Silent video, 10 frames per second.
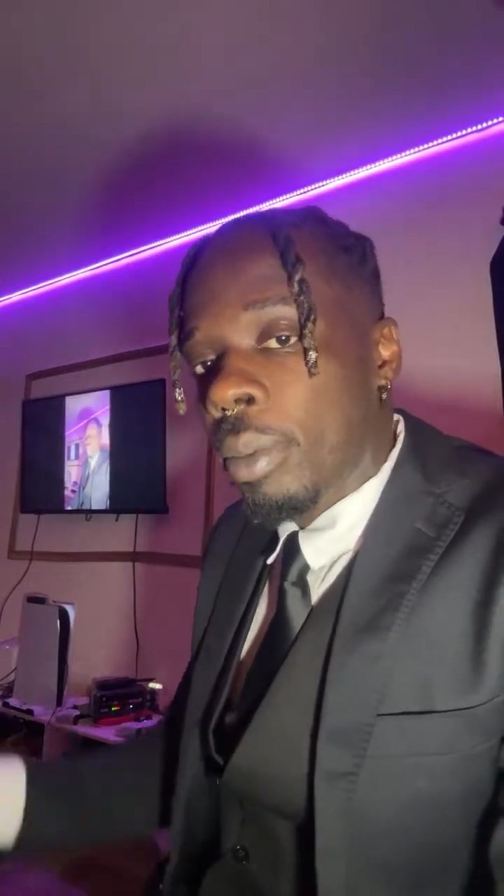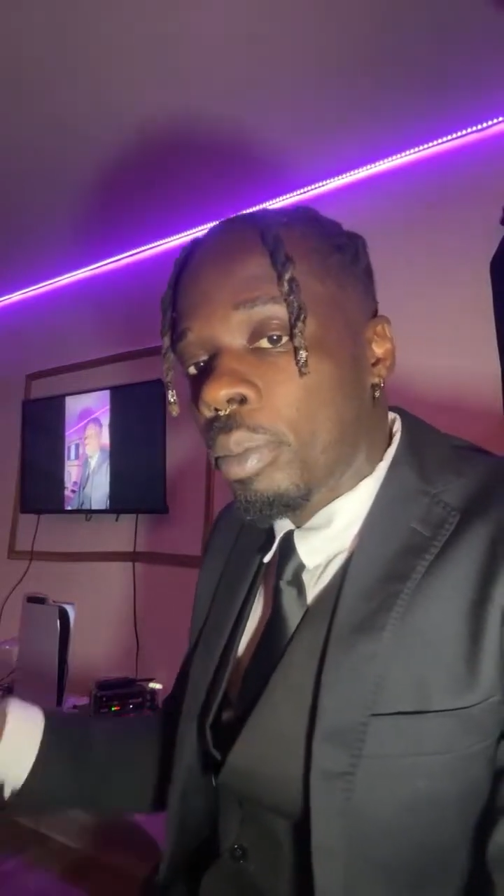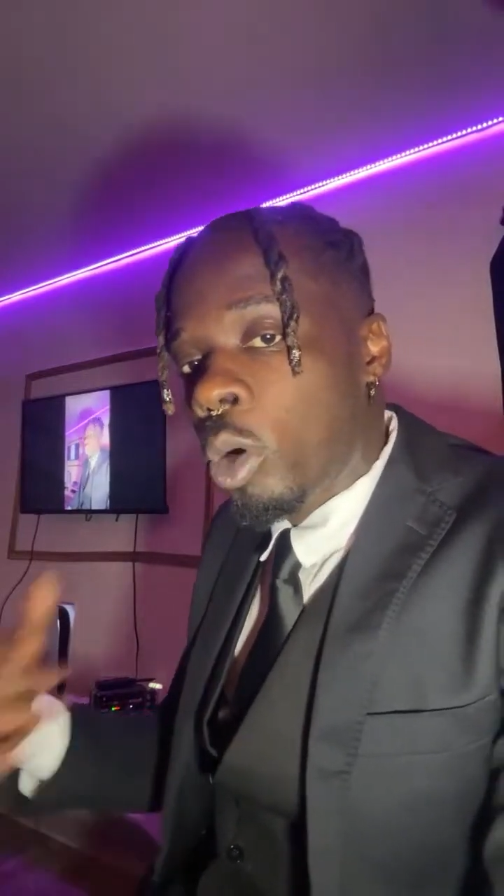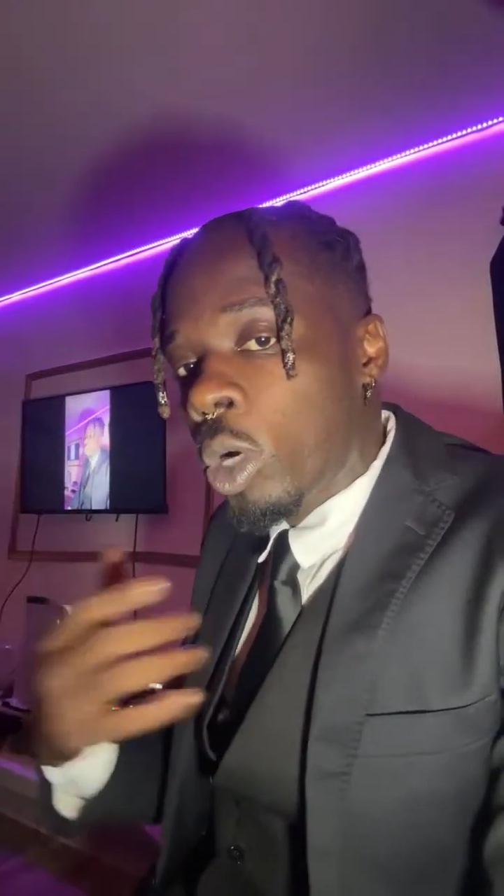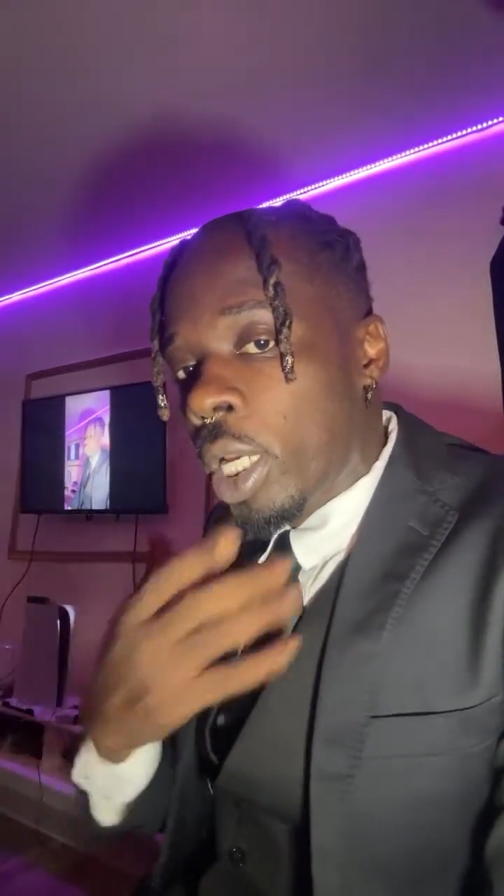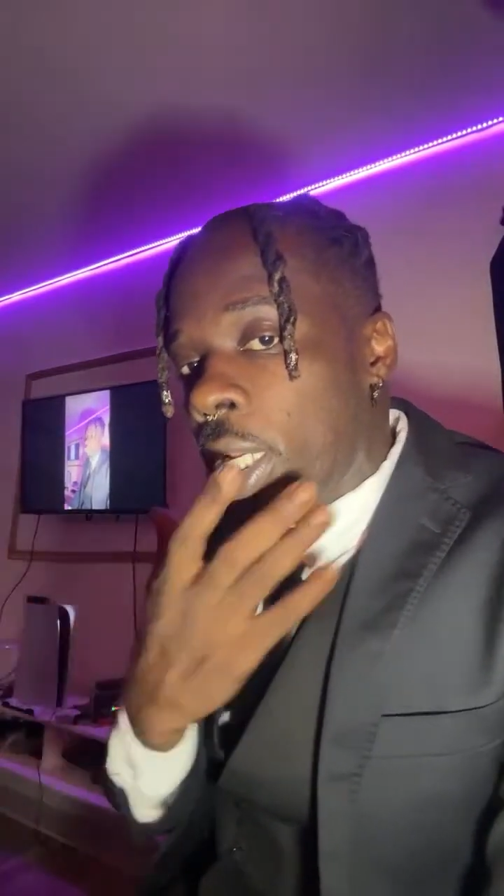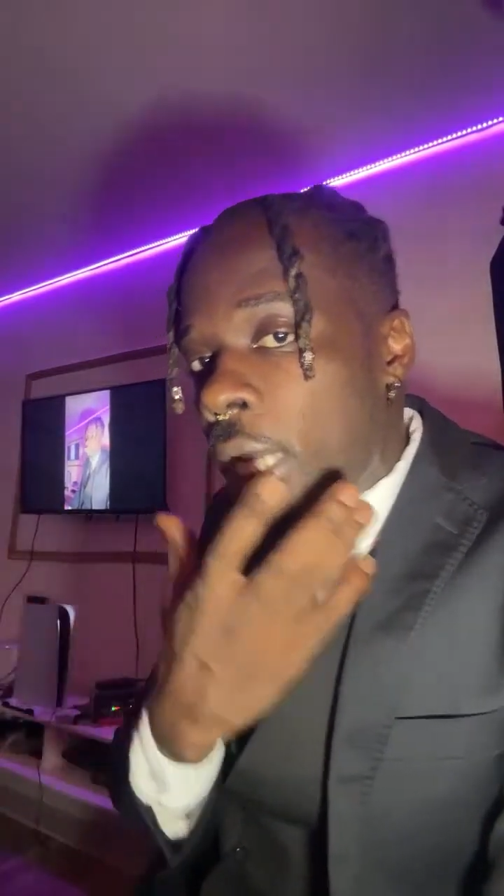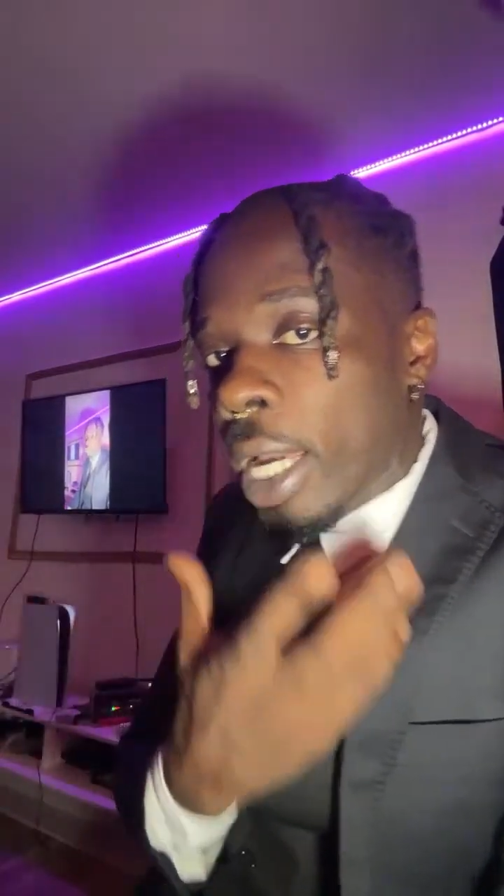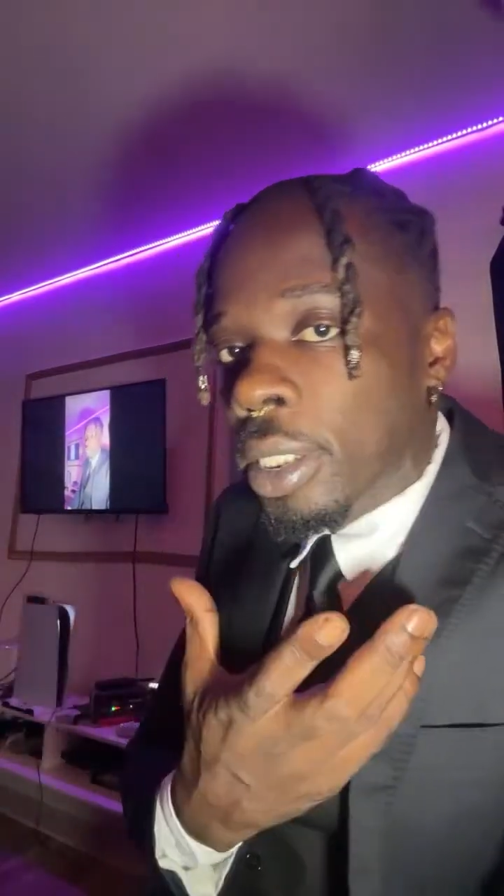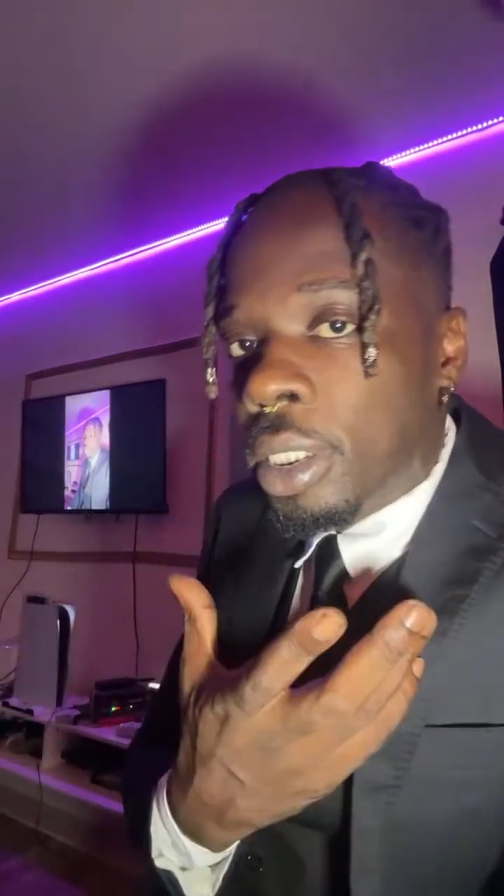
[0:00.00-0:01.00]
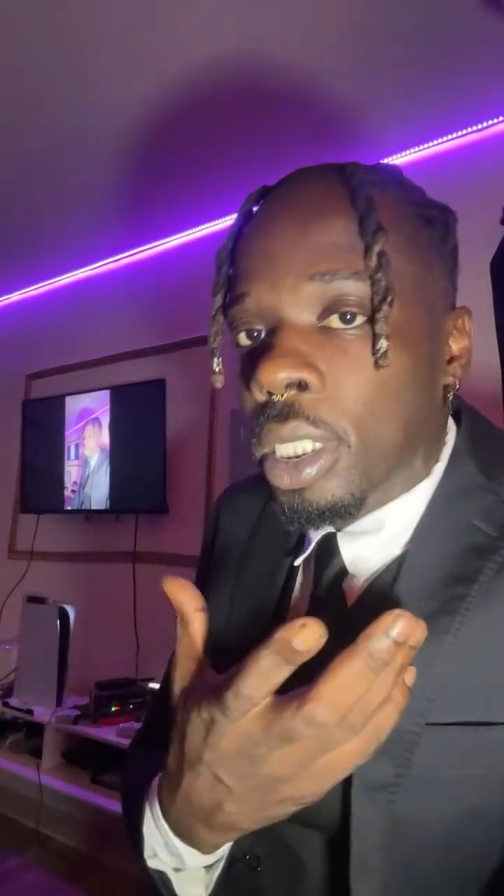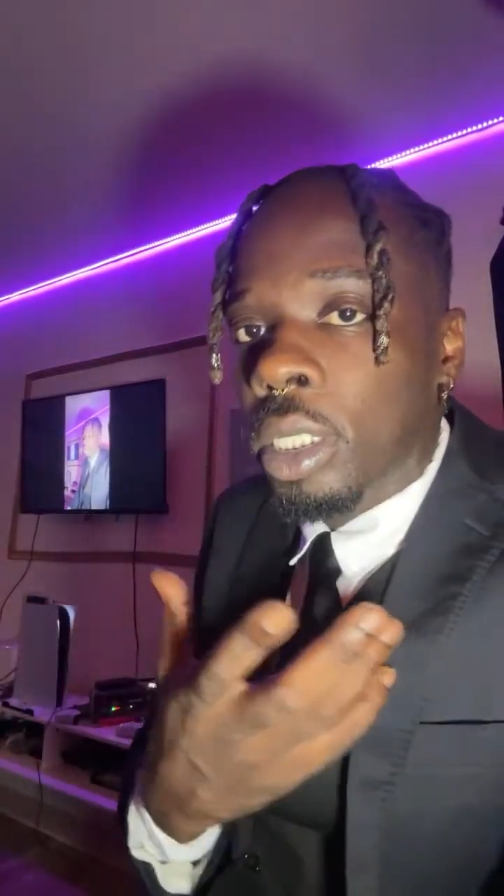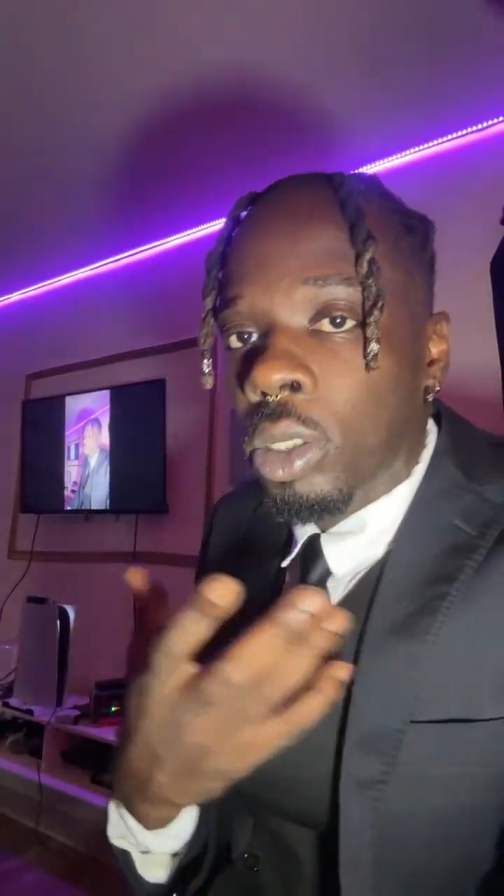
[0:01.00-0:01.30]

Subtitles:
more elastic.